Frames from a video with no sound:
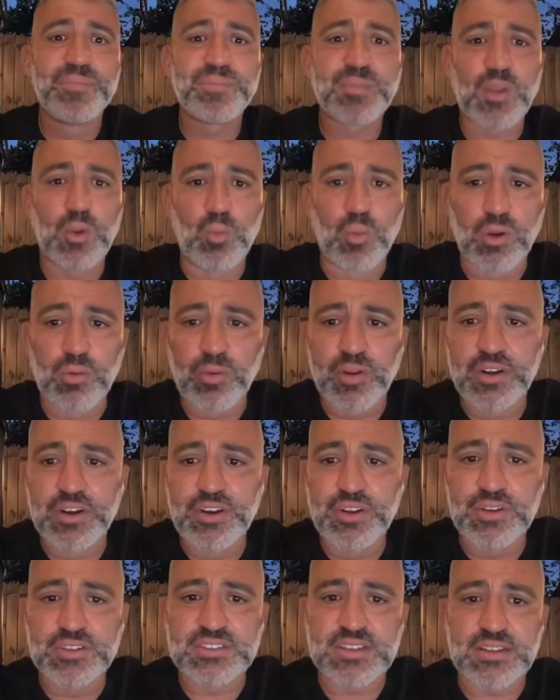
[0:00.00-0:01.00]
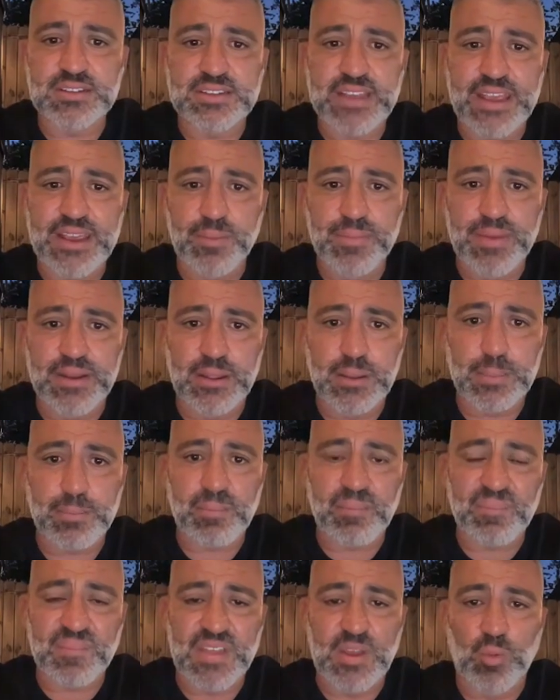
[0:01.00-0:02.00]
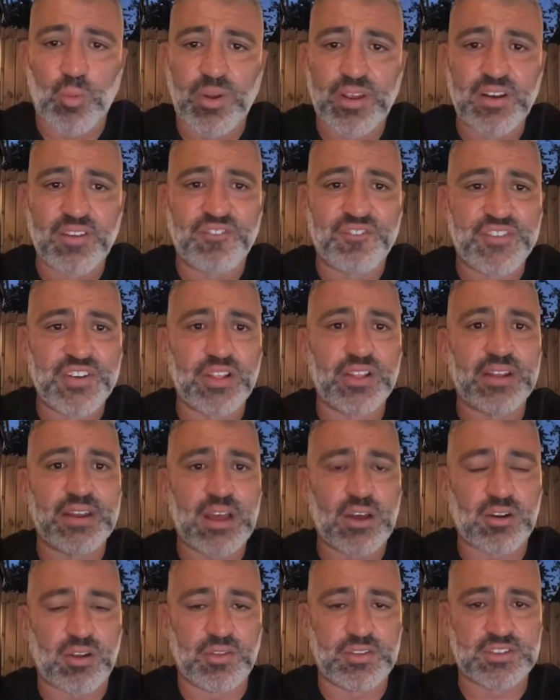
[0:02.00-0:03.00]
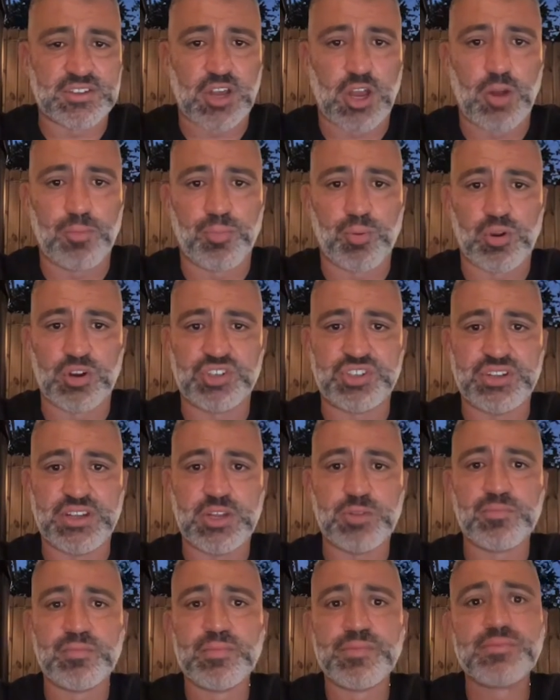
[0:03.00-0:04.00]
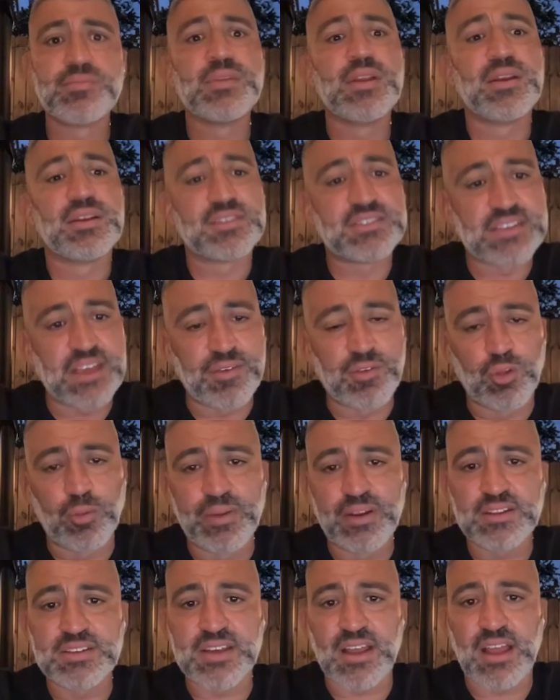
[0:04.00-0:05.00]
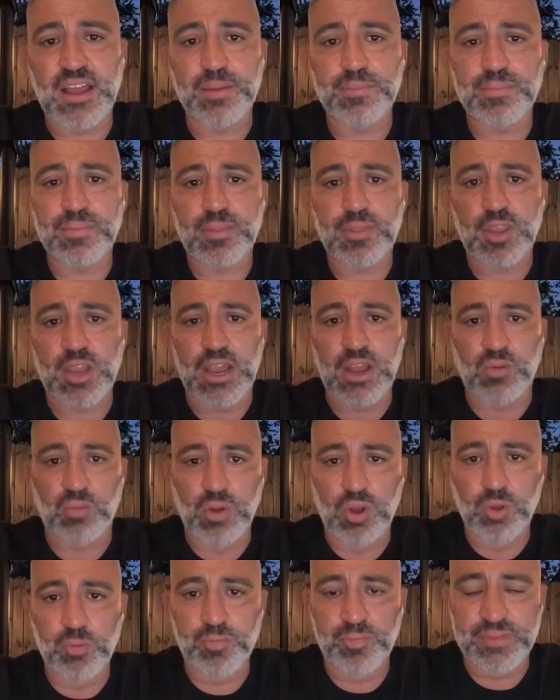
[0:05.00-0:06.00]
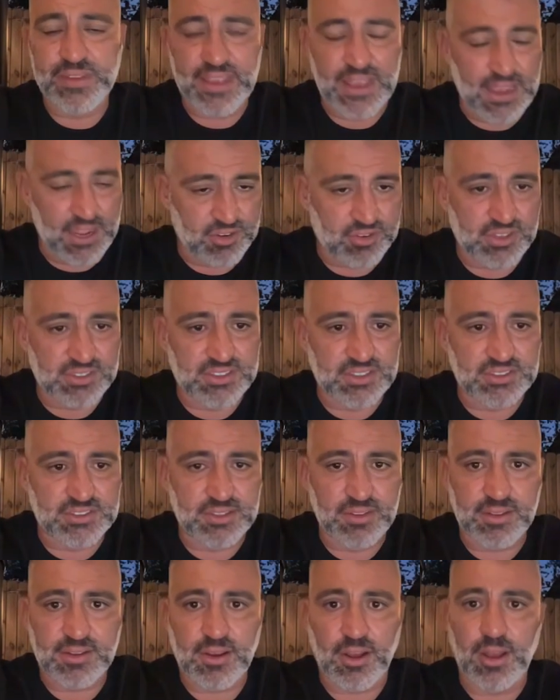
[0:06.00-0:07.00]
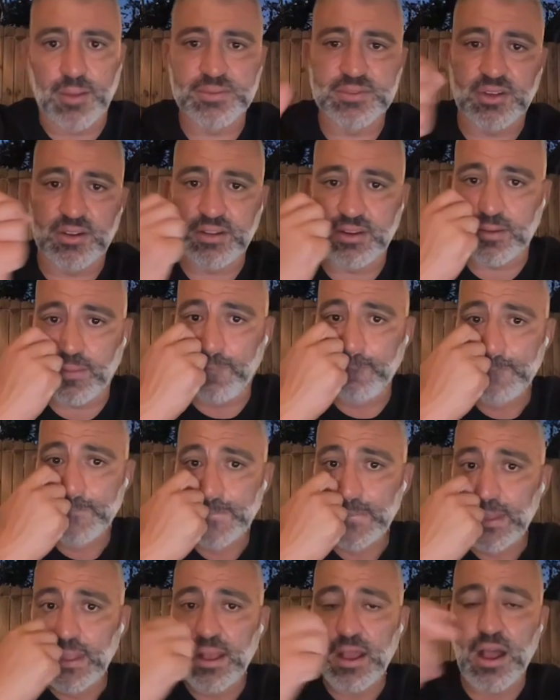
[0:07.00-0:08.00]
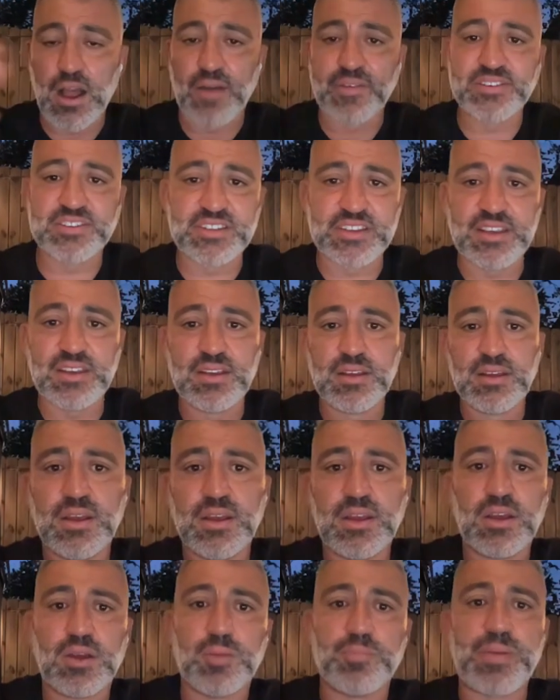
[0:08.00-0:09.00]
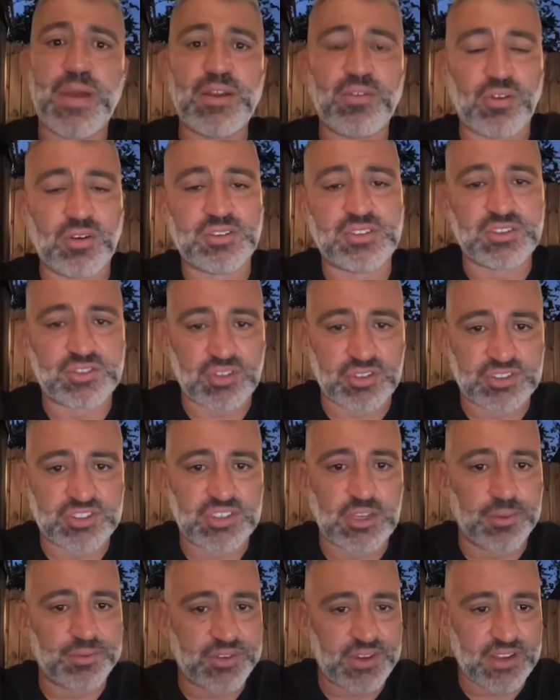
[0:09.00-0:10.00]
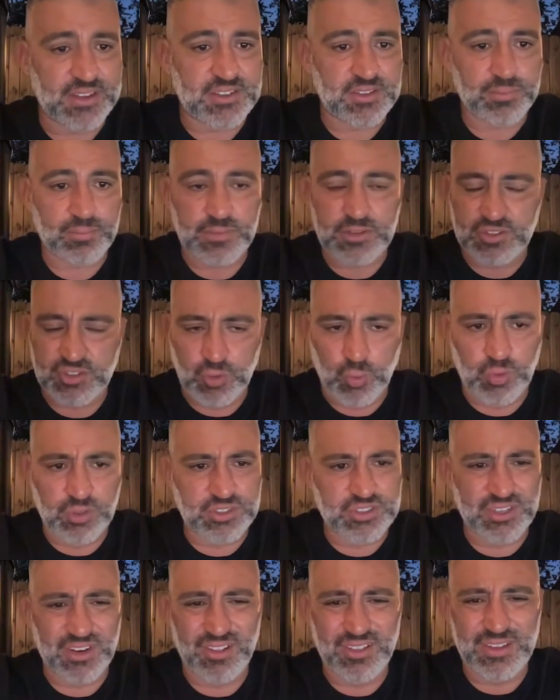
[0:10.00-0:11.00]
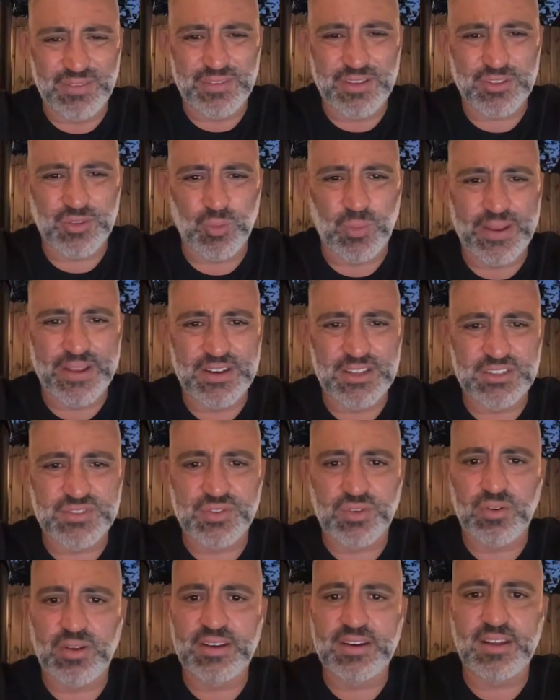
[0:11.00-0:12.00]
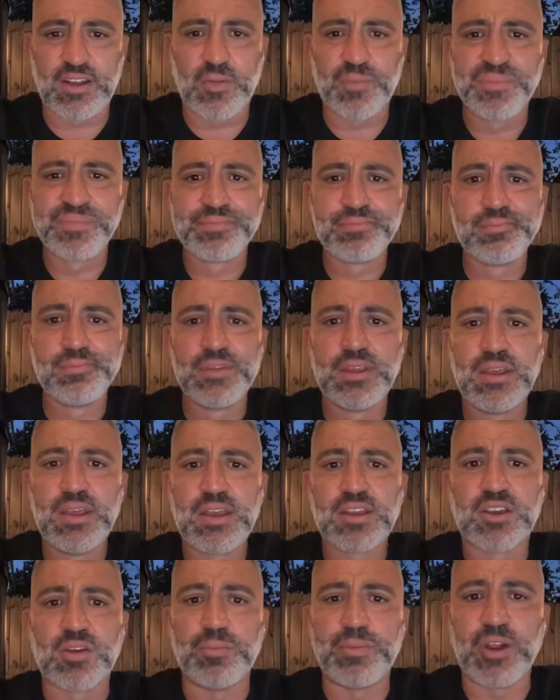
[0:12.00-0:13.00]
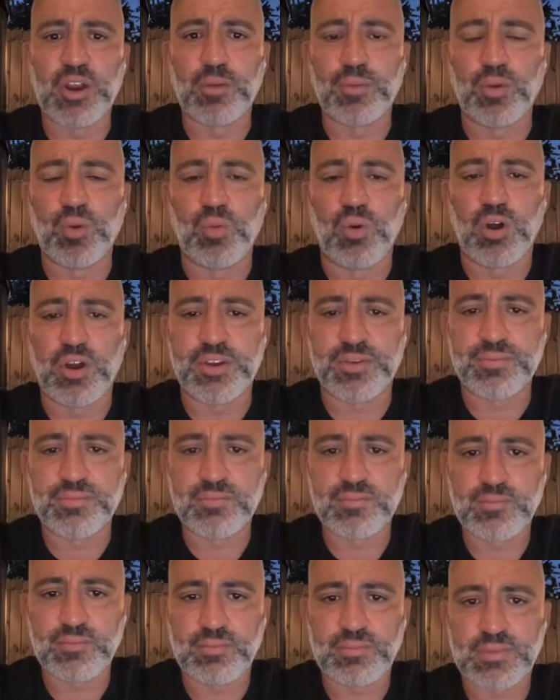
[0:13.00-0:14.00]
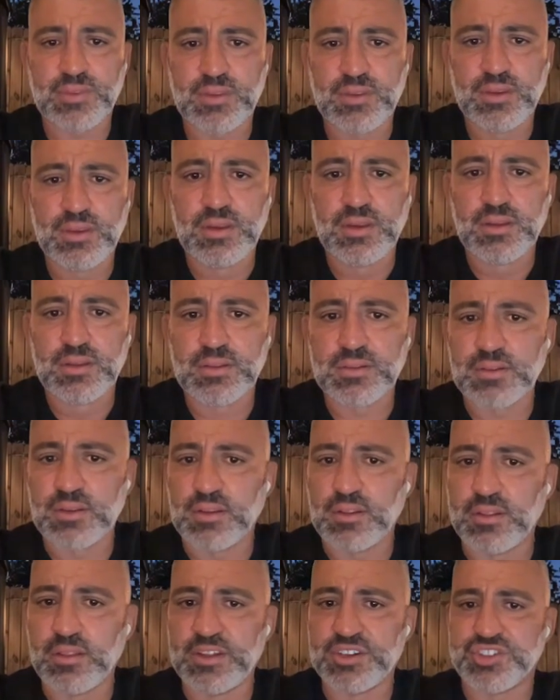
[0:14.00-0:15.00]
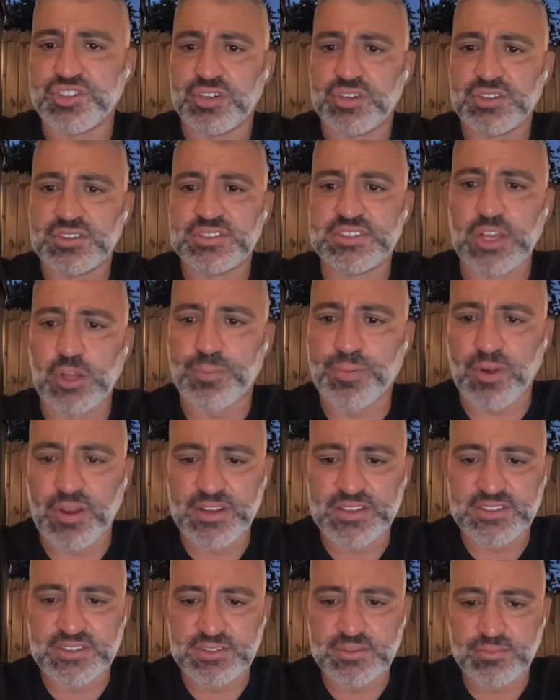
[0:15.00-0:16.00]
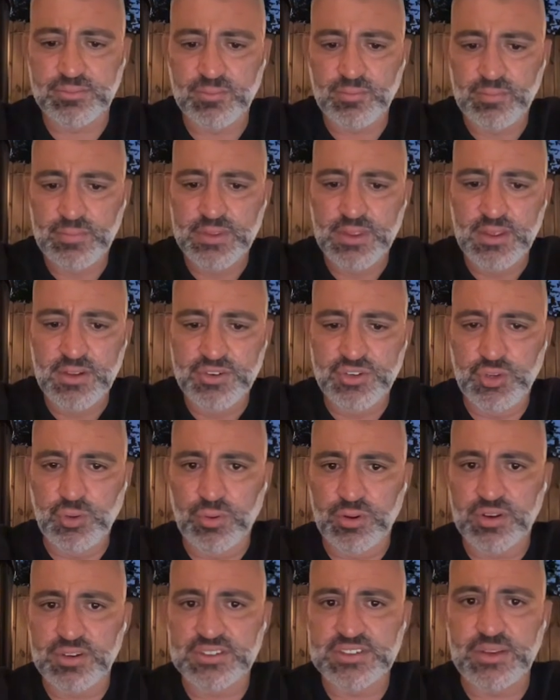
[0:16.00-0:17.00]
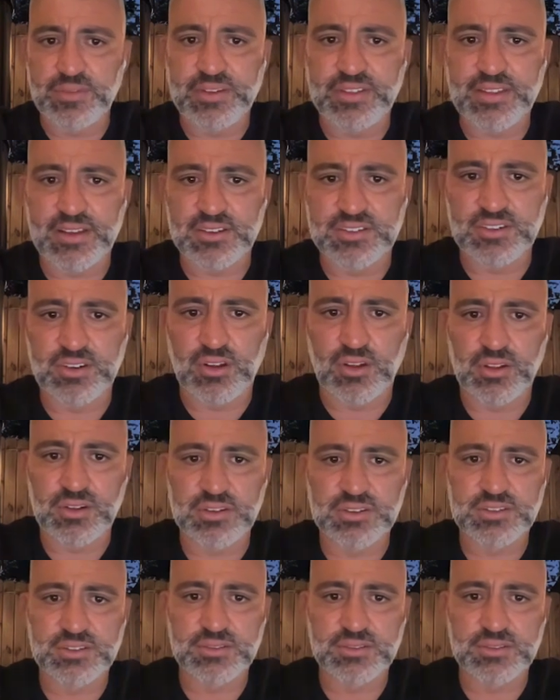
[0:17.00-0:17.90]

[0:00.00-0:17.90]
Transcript: what we're going to do is take a minute, and we're going to fill it out on this comp worksheet. Save a little bit of time. I wrote the addresses to the comps on here. Obviously, Penrose is our subject, so we're just going to leave that the way it is for right now. Comparable 1, Lisher, sale price, $270,000.